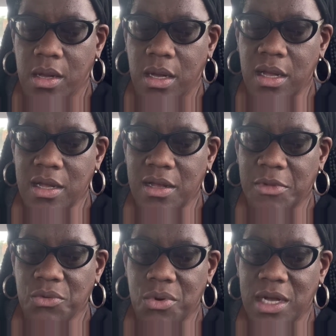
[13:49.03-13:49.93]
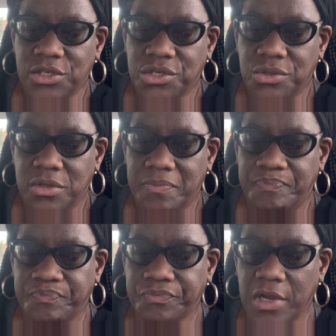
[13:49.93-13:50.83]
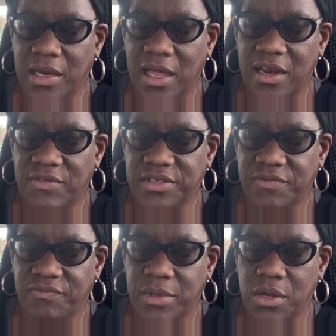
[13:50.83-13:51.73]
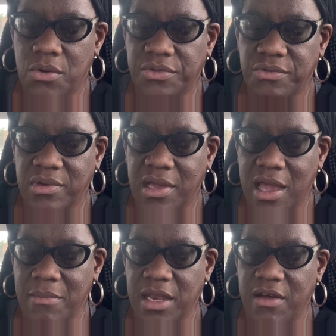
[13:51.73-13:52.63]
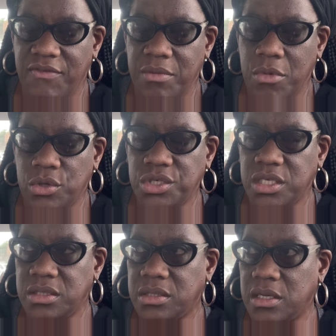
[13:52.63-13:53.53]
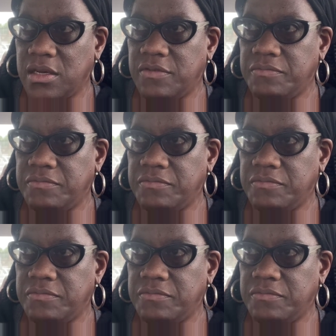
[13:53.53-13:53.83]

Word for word: um, I'm quite sure a lot of us have been going through the gamut of emotions of